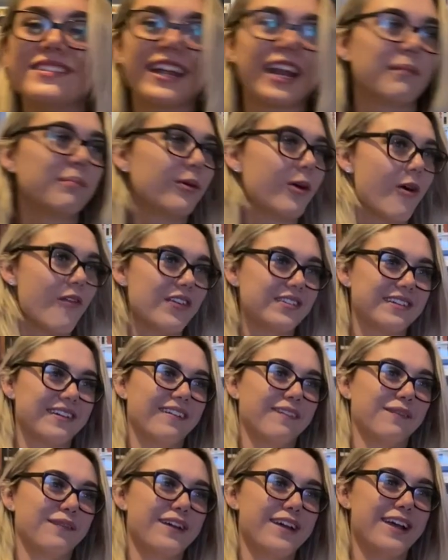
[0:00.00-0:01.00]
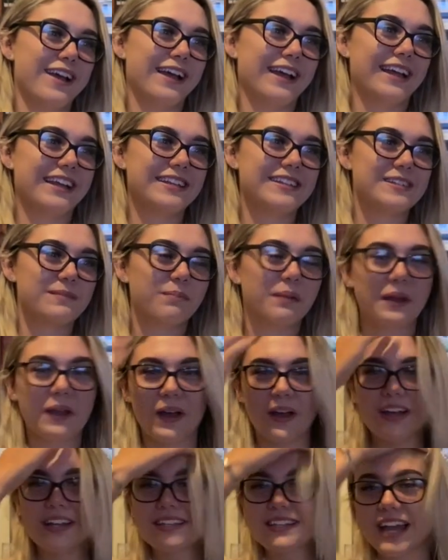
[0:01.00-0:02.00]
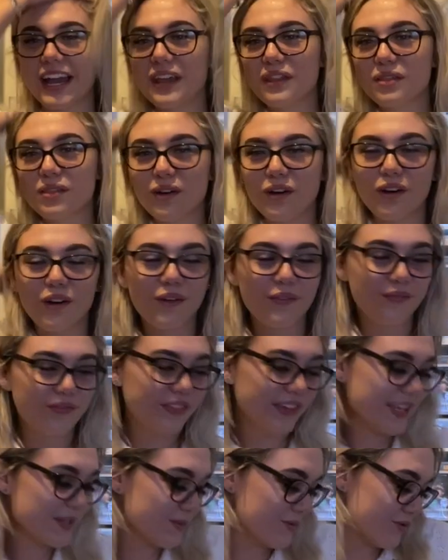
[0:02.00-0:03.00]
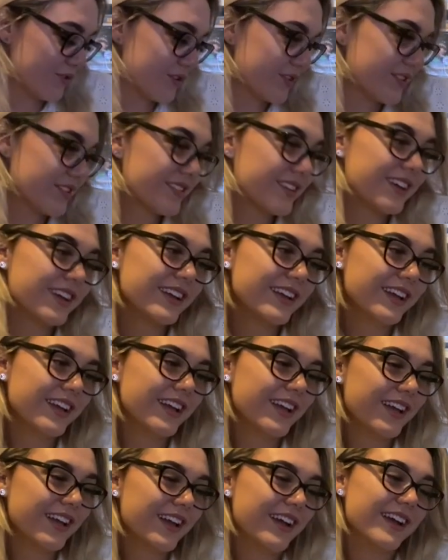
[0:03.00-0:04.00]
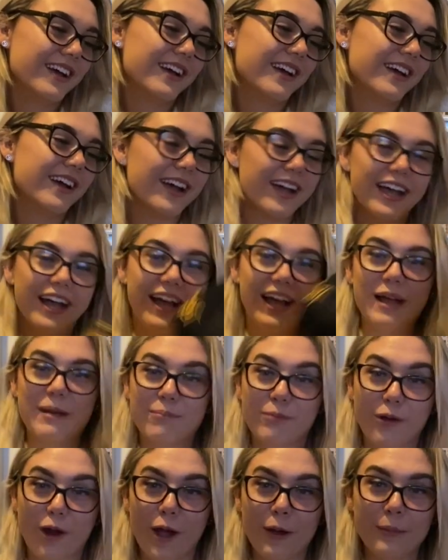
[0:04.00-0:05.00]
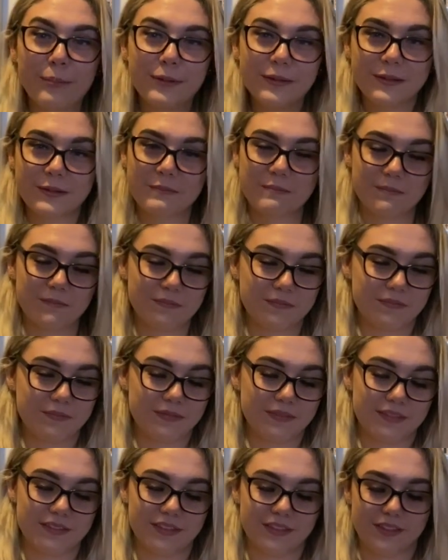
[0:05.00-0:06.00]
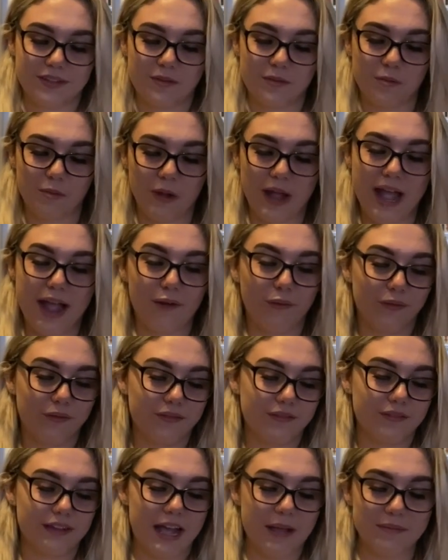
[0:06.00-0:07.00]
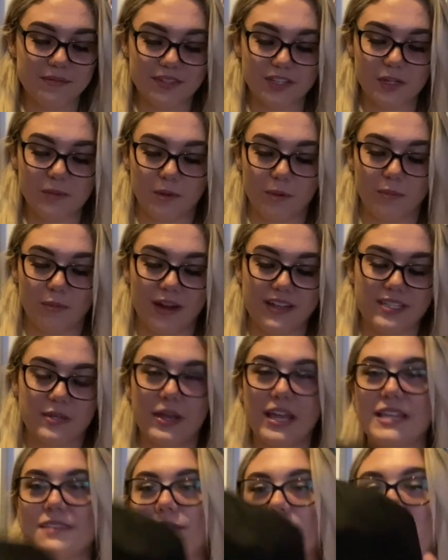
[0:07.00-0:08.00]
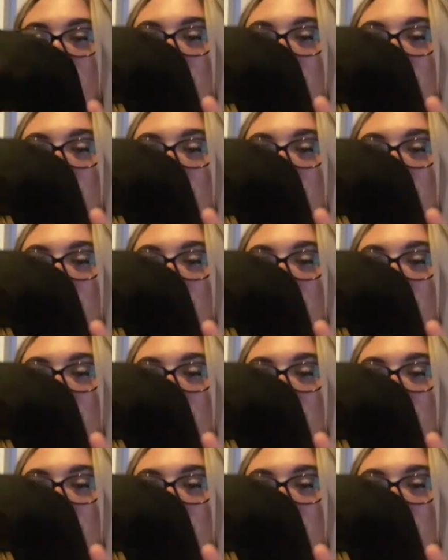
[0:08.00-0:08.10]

that I pulled this out first because I thought this was just a prop. Wow. I'm super impressed. So it is from the